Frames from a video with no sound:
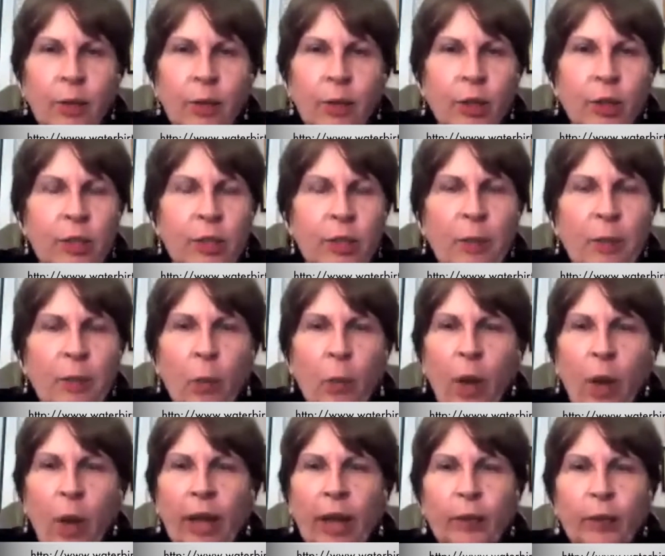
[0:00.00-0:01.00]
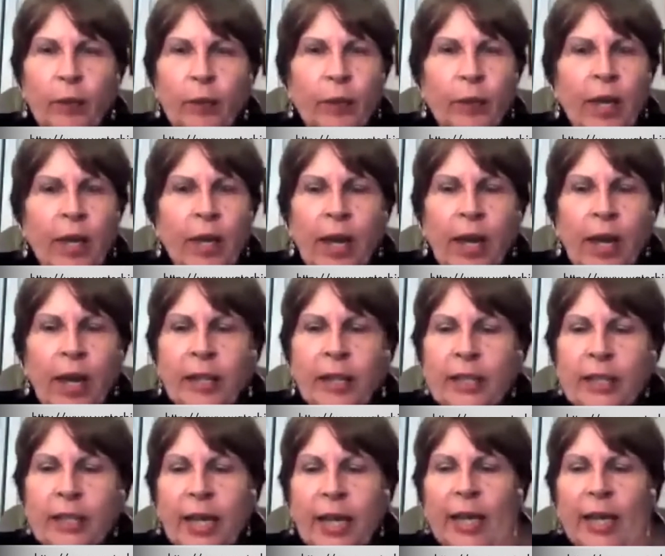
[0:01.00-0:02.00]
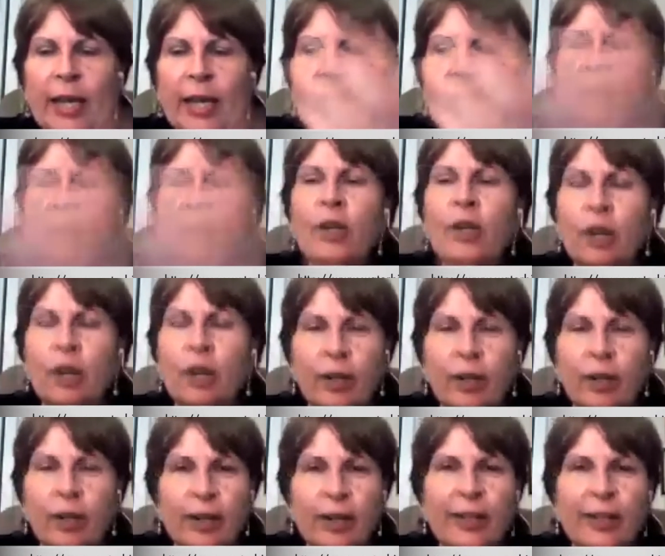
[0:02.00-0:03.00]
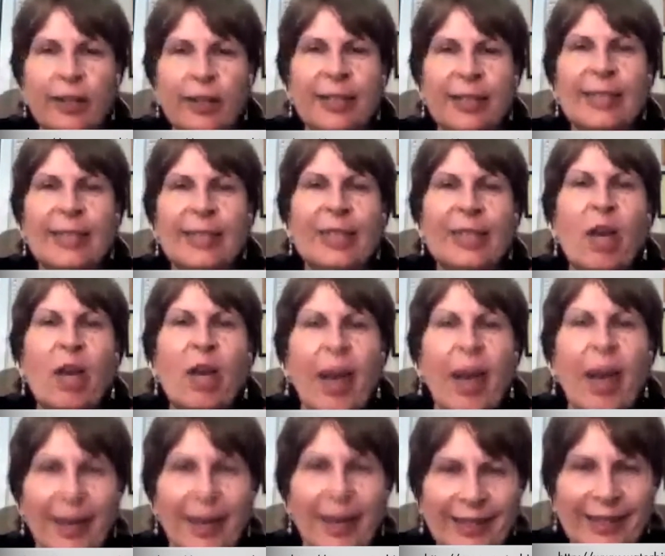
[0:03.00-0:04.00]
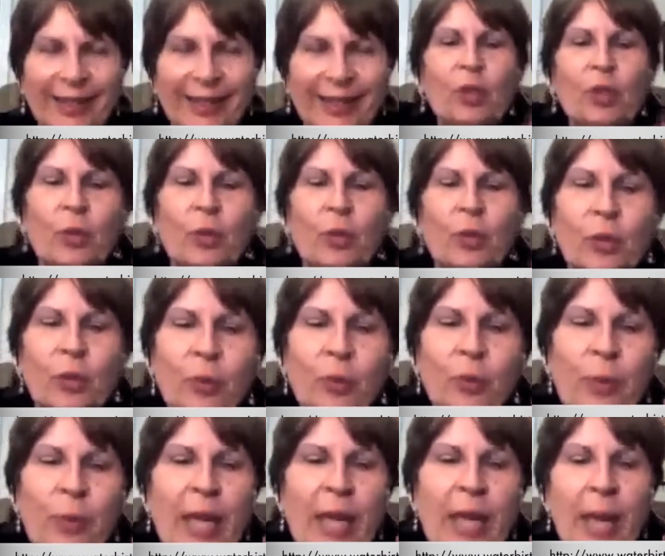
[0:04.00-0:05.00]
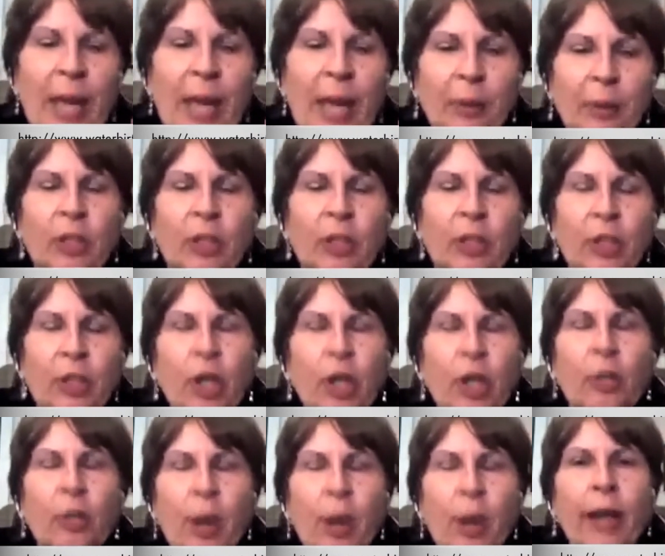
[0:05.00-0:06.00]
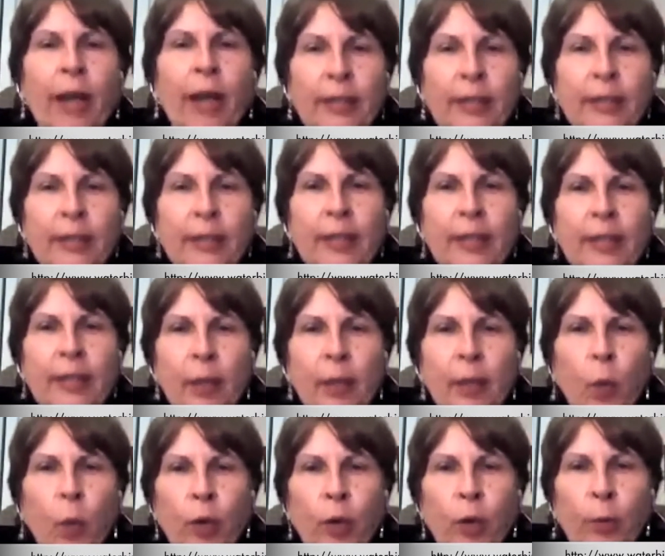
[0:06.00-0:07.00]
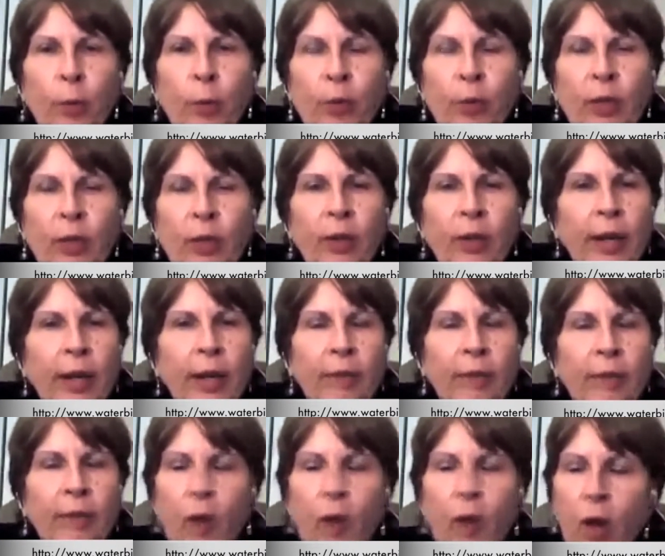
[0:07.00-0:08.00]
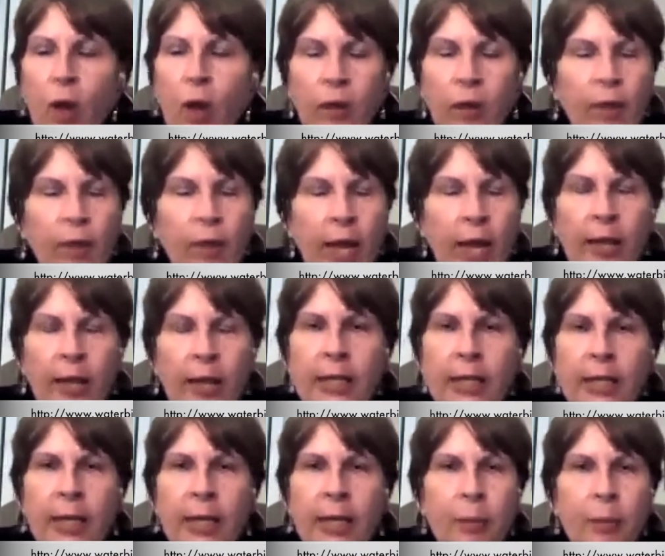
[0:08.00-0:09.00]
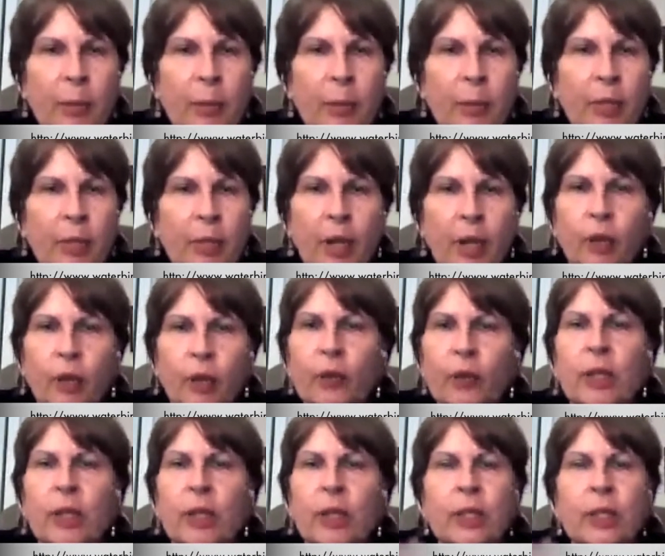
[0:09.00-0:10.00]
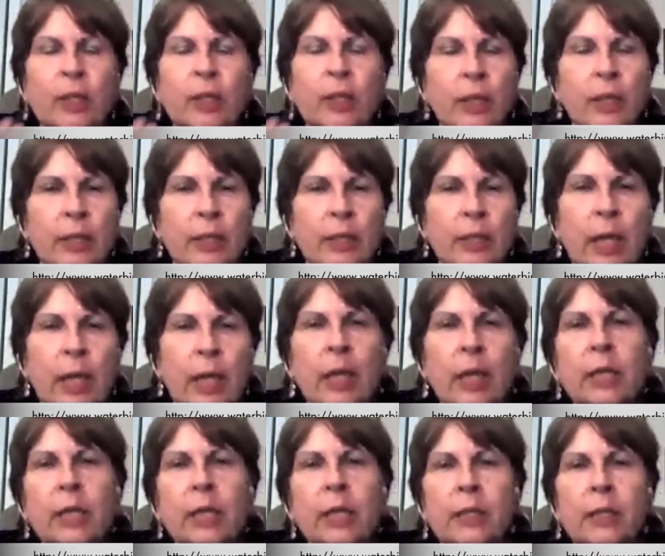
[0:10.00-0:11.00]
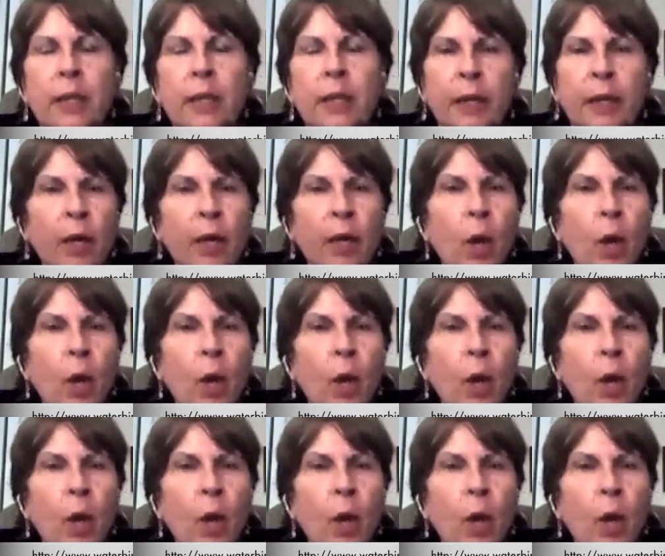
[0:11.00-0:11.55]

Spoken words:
nurse midwife, and say, here, this is the guide to be able to start a practice in water birth. It'll have all of the annotated bibliographies and studies, and